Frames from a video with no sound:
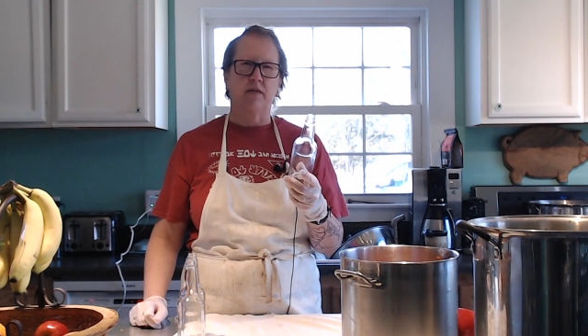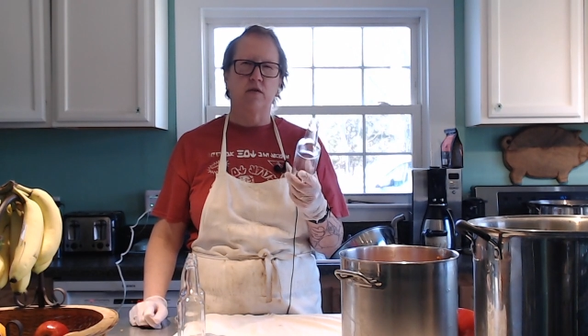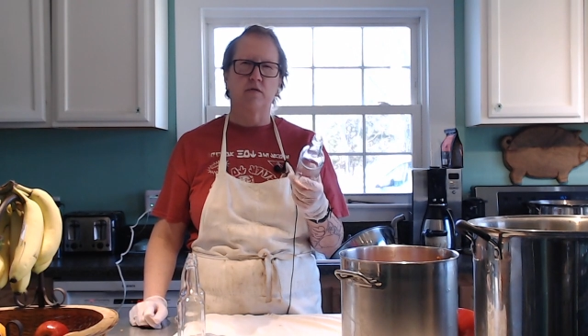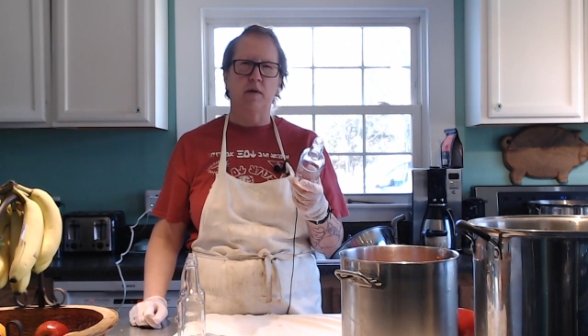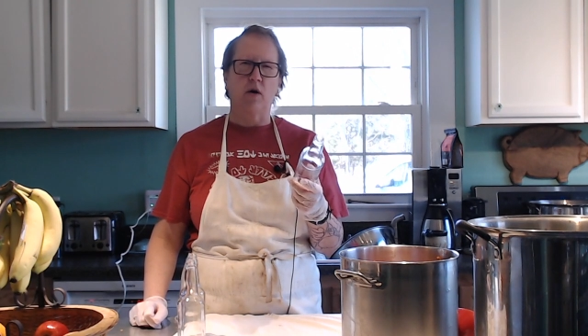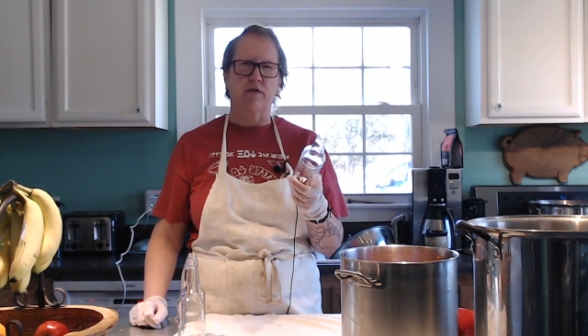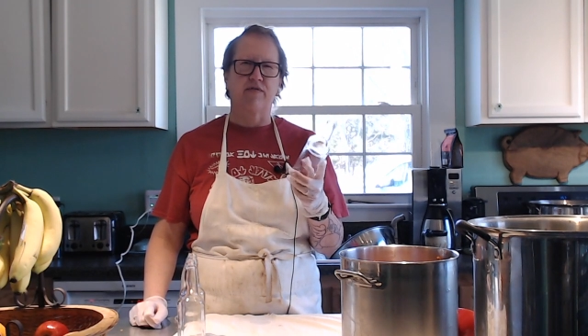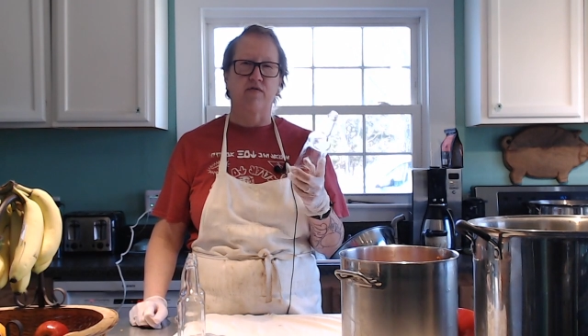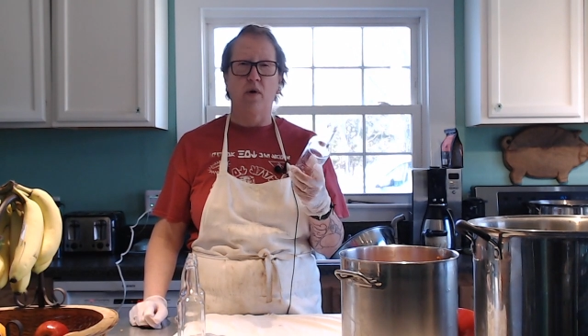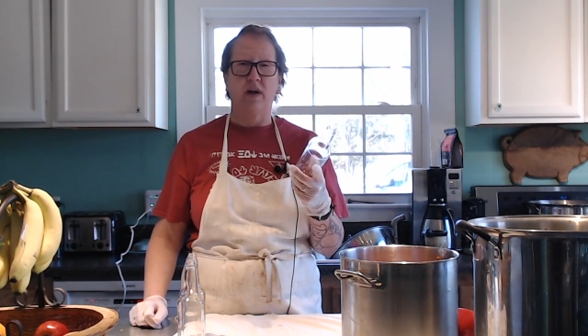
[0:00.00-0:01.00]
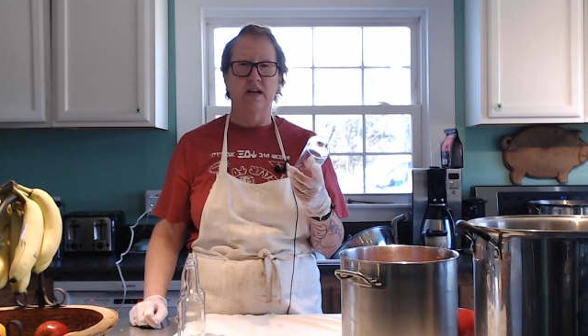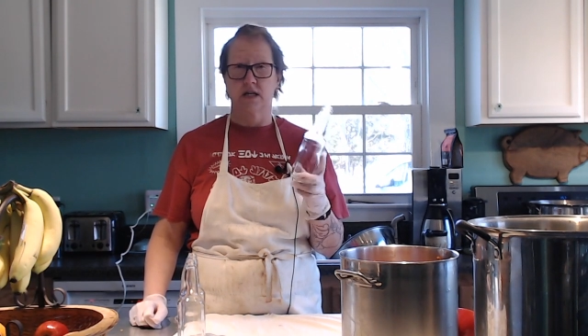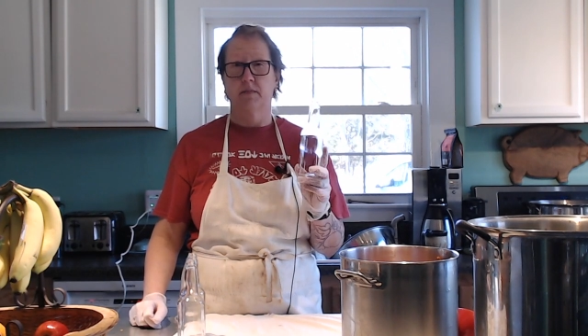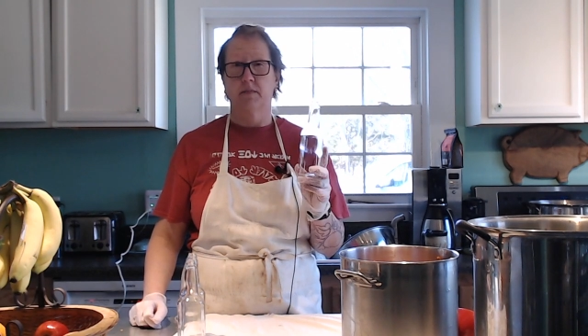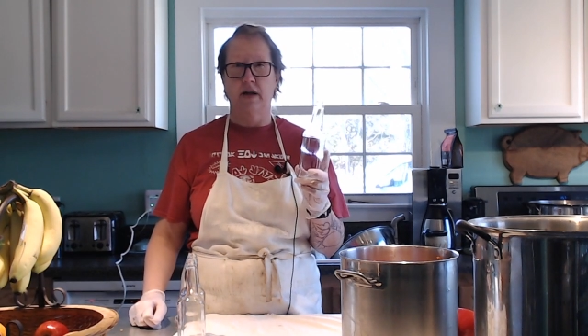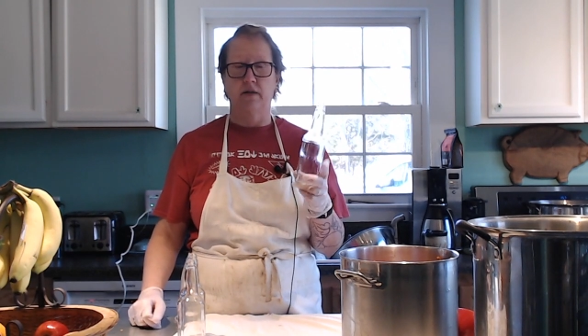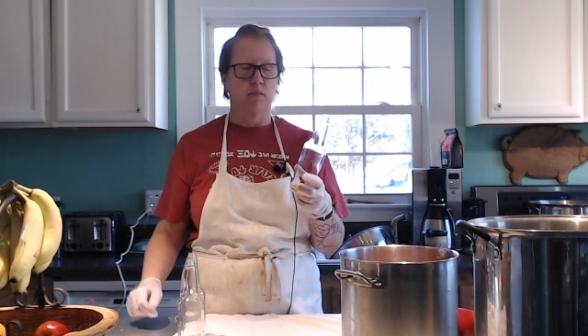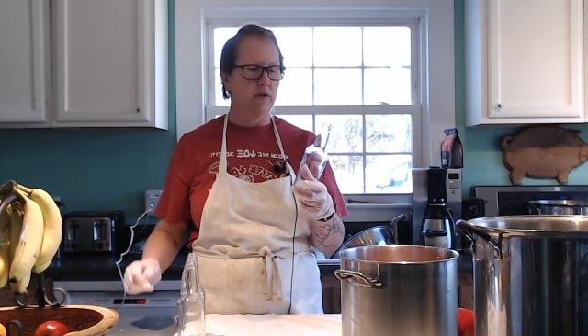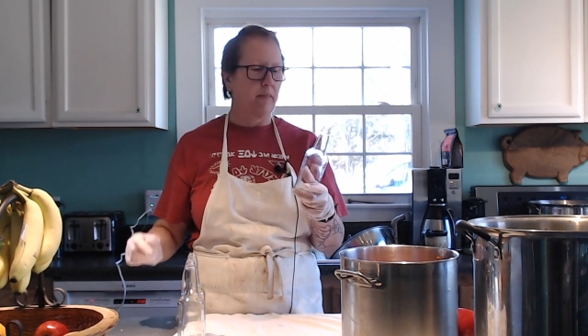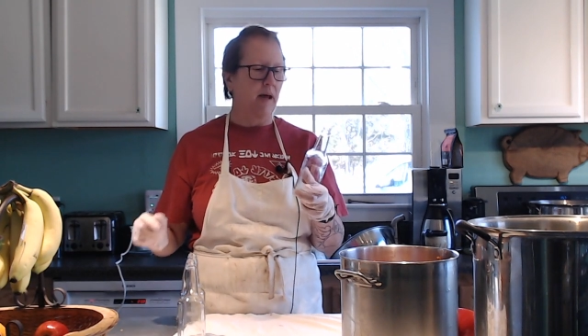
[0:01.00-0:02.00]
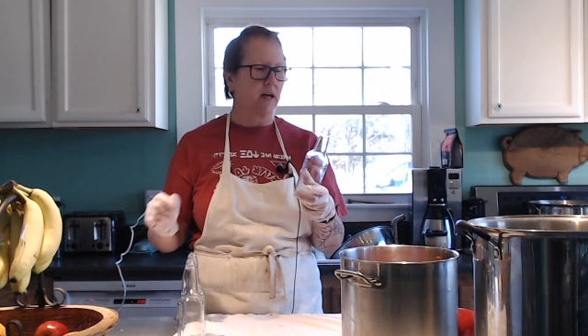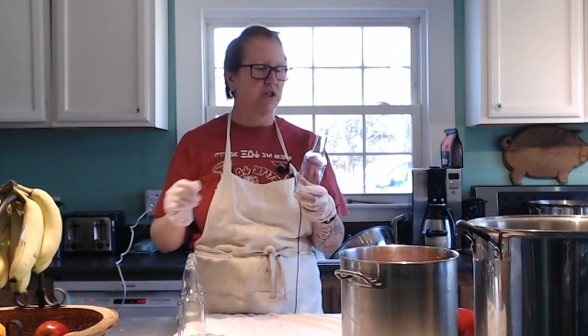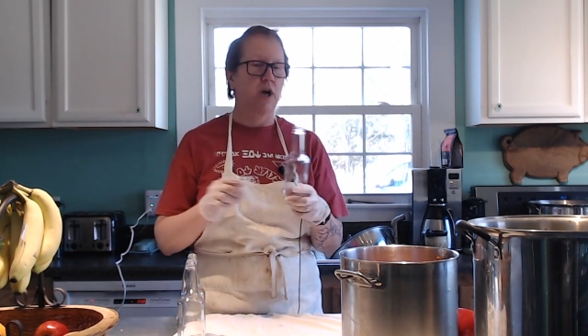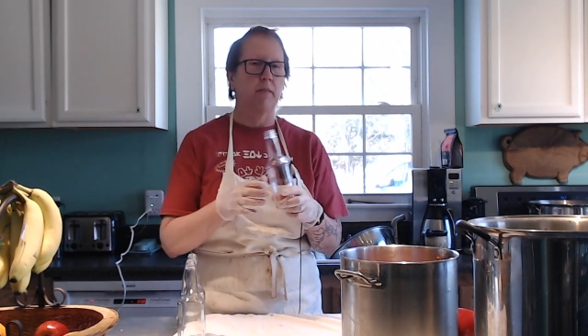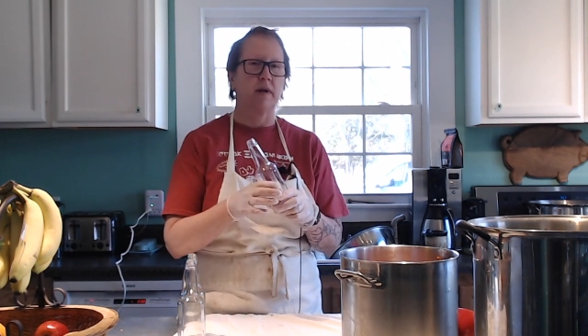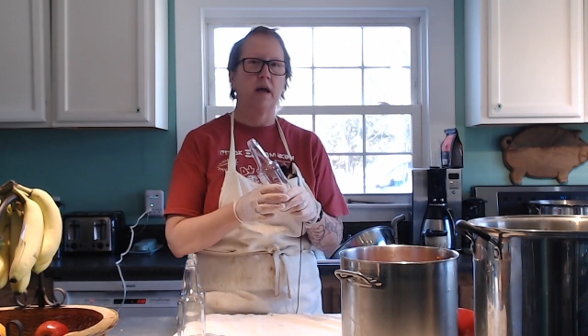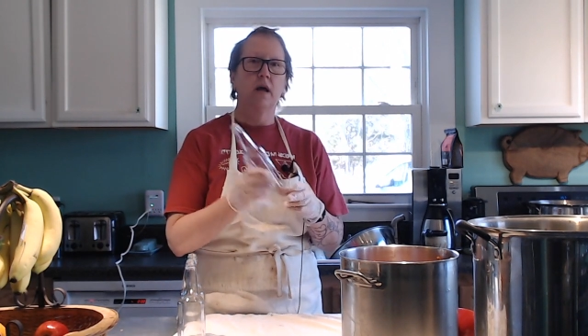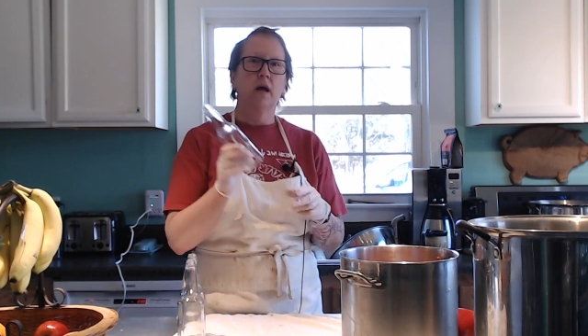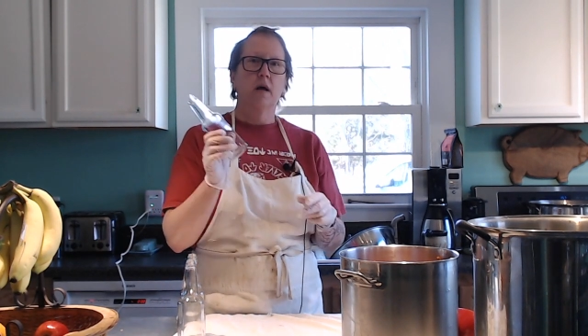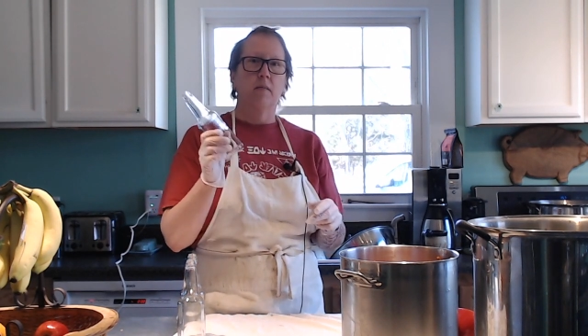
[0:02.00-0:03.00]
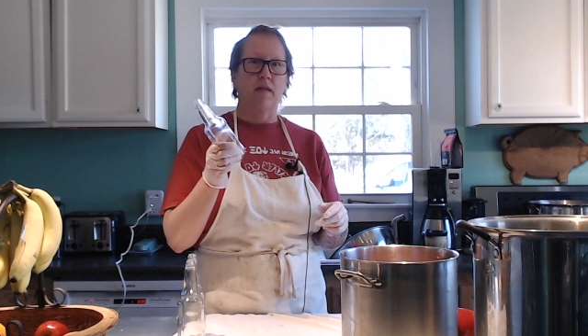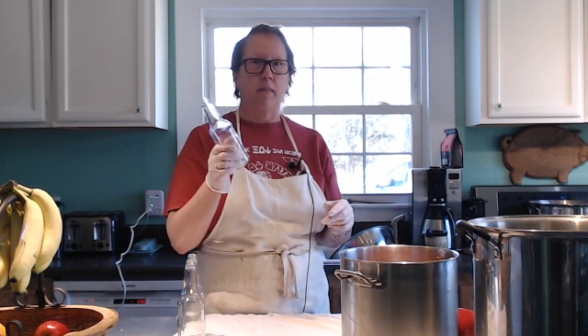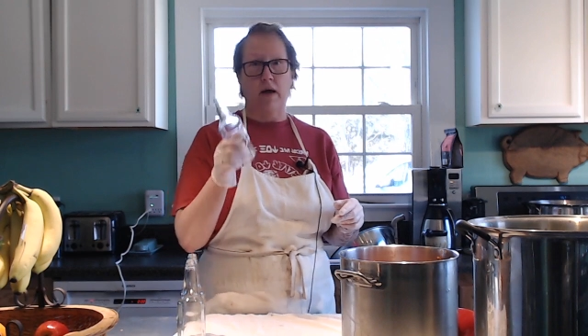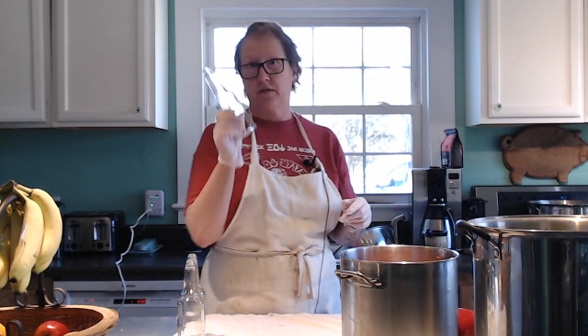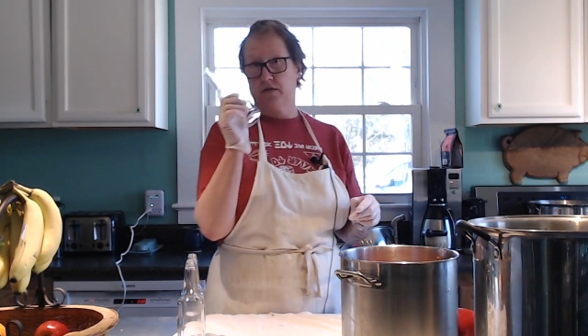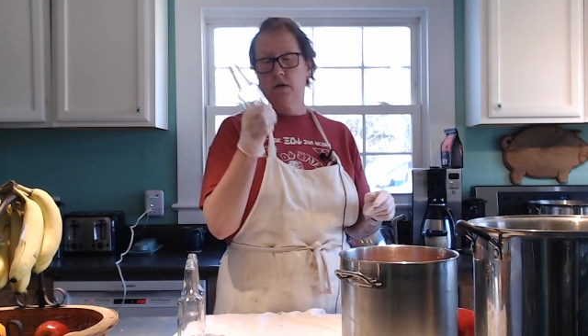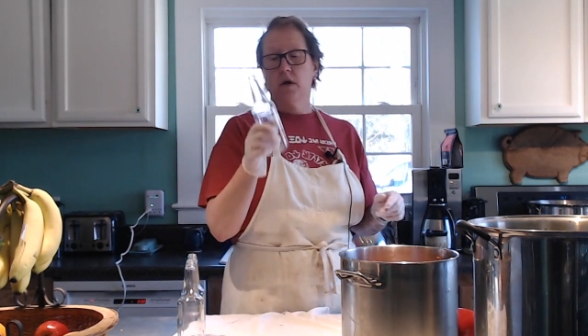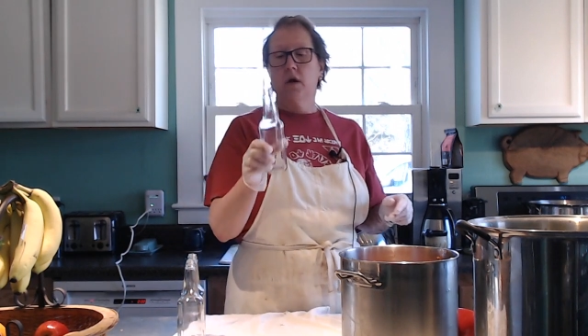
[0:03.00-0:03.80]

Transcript: They used to be called Freund, but now they're Berlin Packaging Company, by the box.